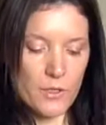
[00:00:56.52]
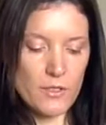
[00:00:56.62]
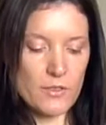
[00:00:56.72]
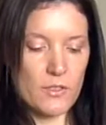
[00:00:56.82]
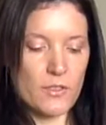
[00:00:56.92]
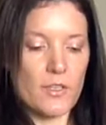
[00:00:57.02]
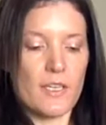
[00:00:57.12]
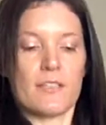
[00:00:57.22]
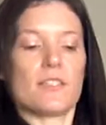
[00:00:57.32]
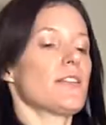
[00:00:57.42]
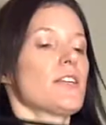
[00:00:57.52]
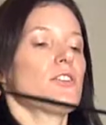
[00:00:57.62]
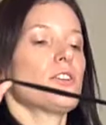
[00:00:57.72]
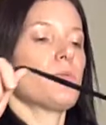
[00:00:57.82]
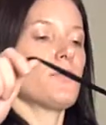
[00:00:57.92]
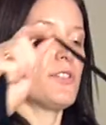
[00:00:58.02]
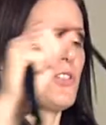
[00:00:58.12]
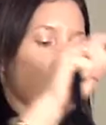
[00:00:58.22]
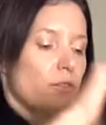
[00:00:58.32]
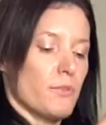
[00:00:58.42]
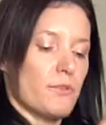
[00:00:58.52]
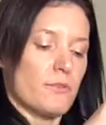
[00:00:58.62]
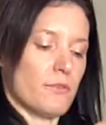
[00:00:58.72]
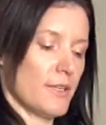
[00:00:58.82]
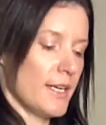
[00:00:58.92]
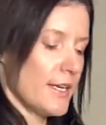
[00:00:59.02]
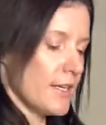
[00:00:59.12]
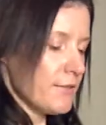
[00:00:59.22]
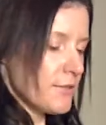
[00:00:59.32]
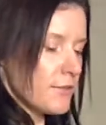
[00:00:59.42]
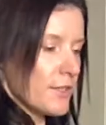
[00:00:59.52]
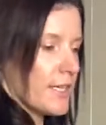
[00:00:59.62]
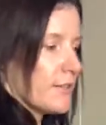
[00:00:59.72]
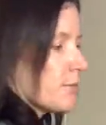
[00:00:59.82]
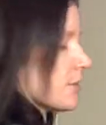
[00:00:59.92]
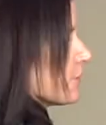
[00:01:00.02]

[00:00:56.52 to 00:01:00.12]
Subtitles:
We use the stocking so that you can position the ball. If you're going to have to be